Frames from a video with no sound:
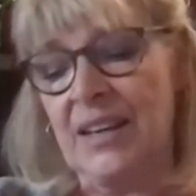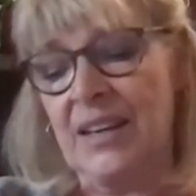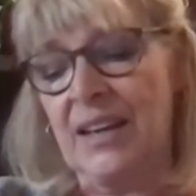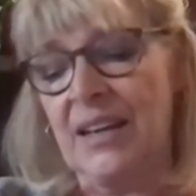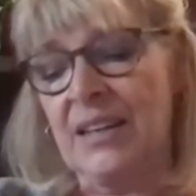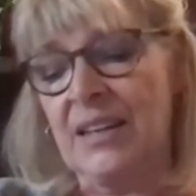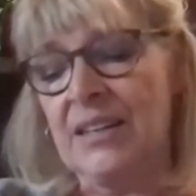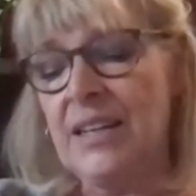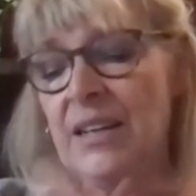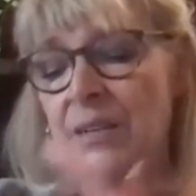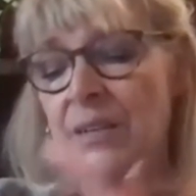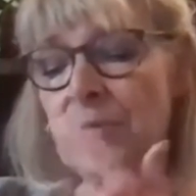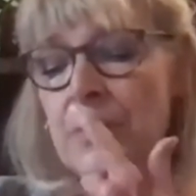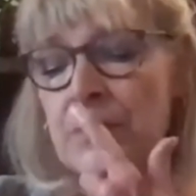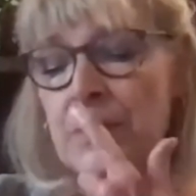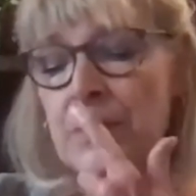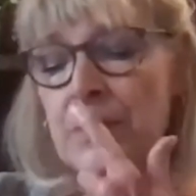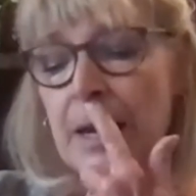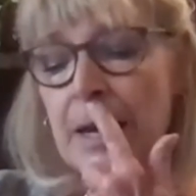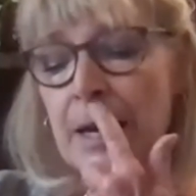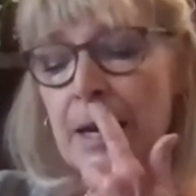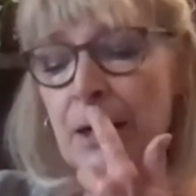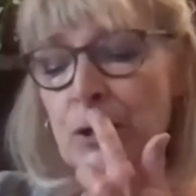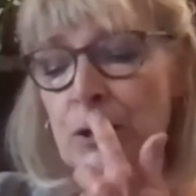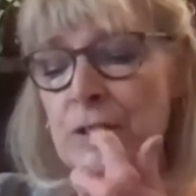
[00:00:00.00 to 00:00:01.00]
And even the
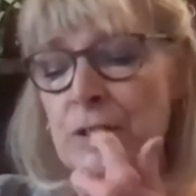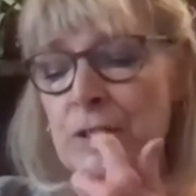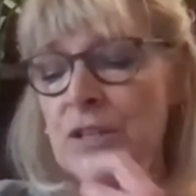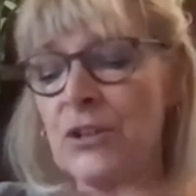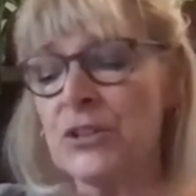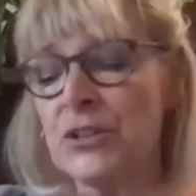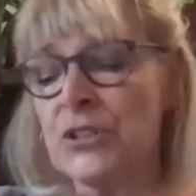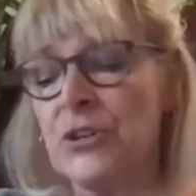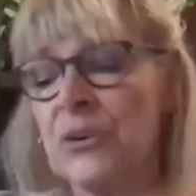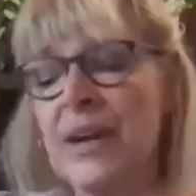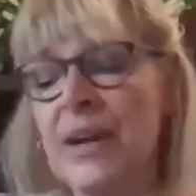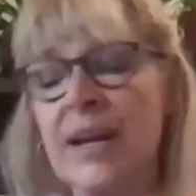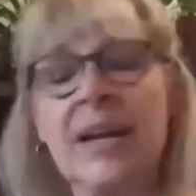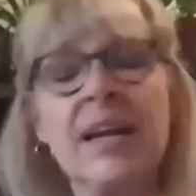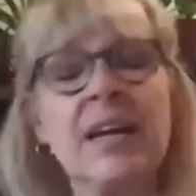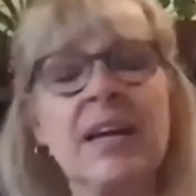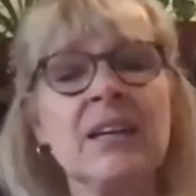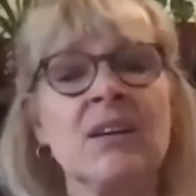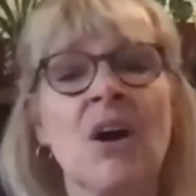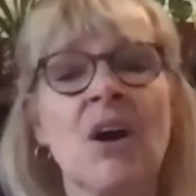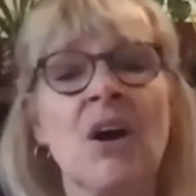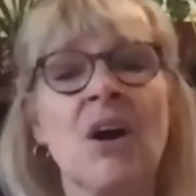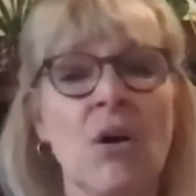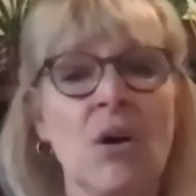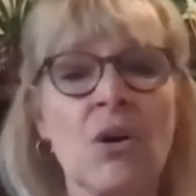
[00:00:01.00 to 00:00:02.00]
hairs on your
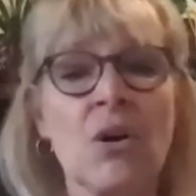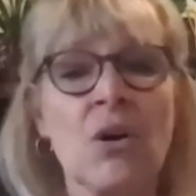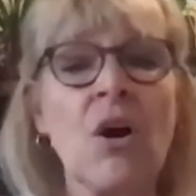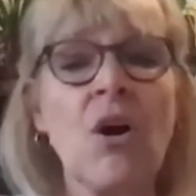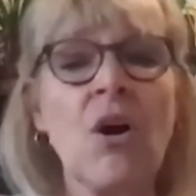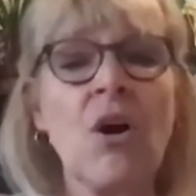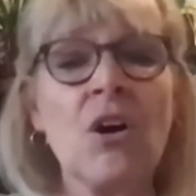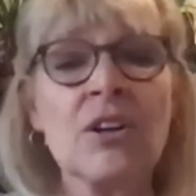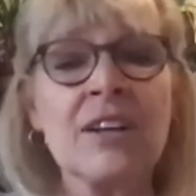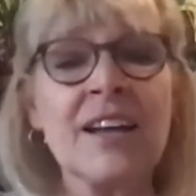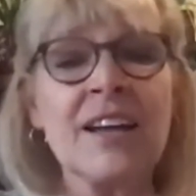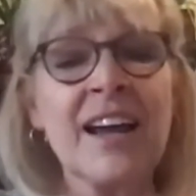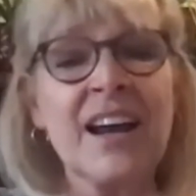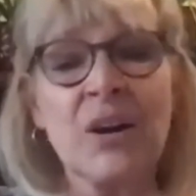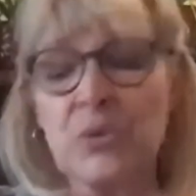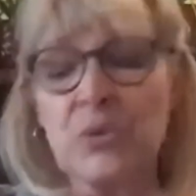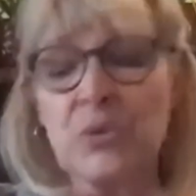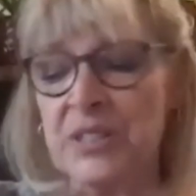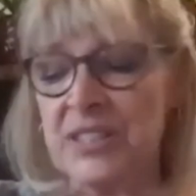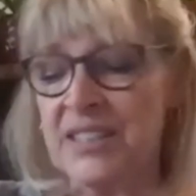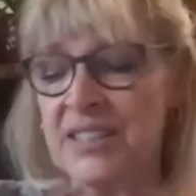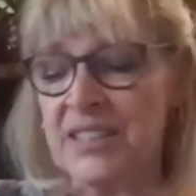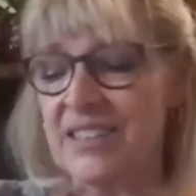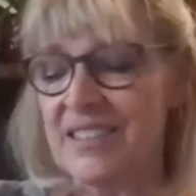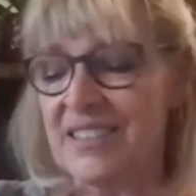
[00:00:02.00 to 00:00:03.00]
head are all
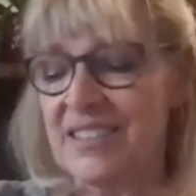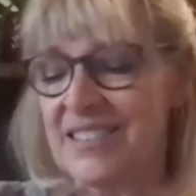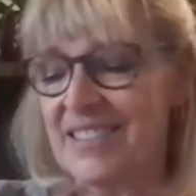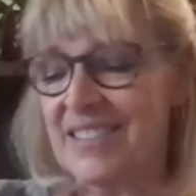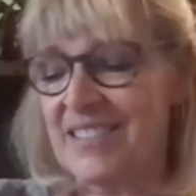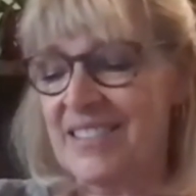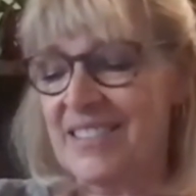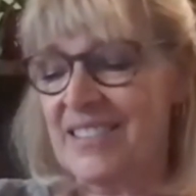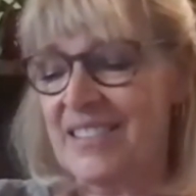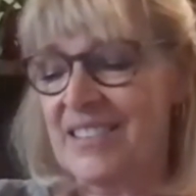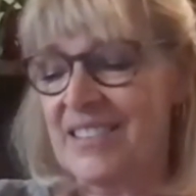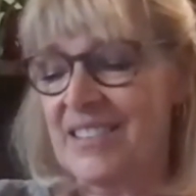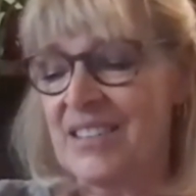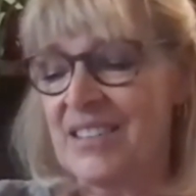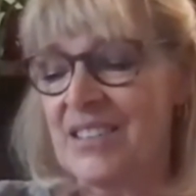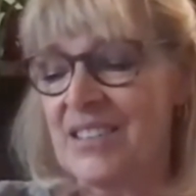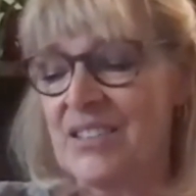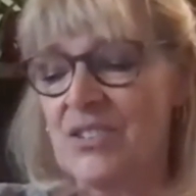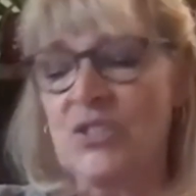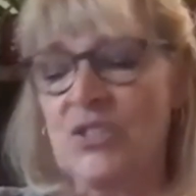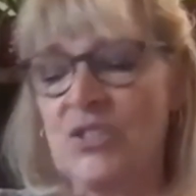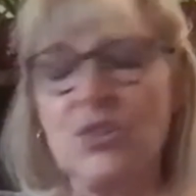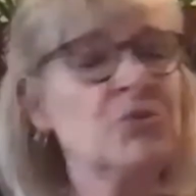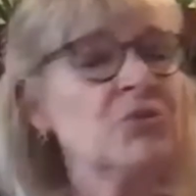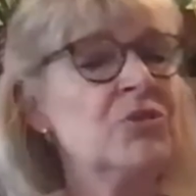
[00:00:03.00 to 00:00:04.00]
counted.
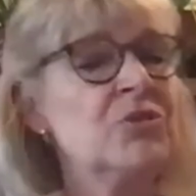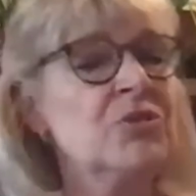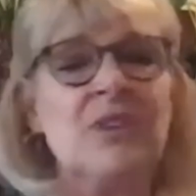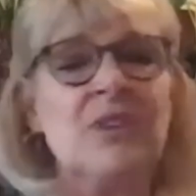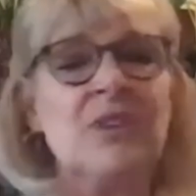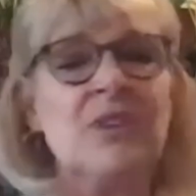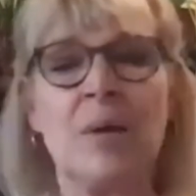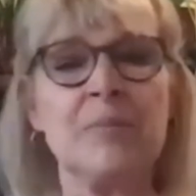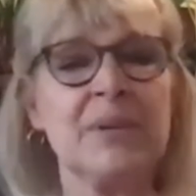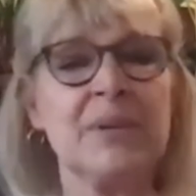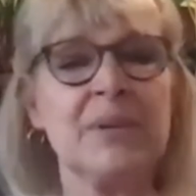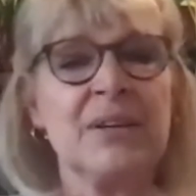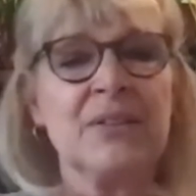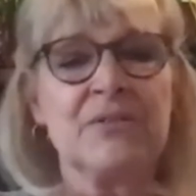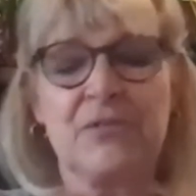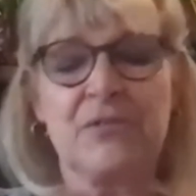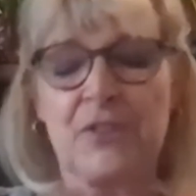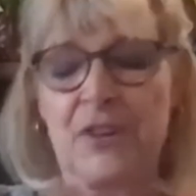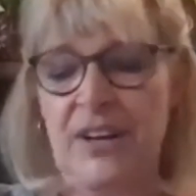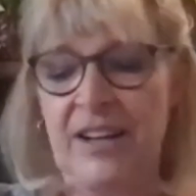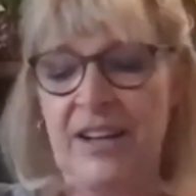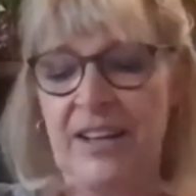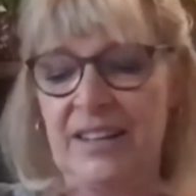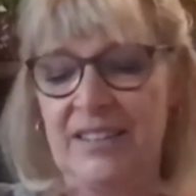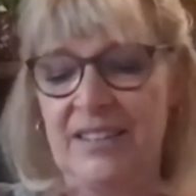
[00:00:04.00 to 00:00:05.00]
So do not be
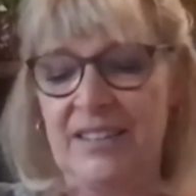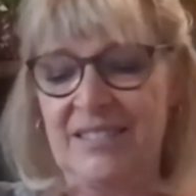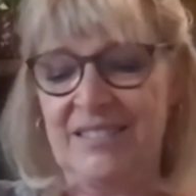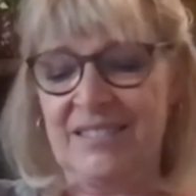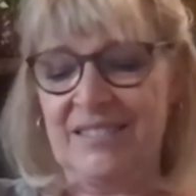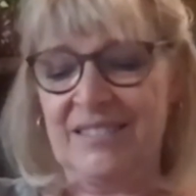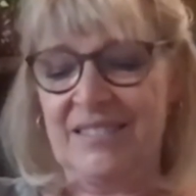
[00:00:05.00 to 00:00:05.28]
afraid.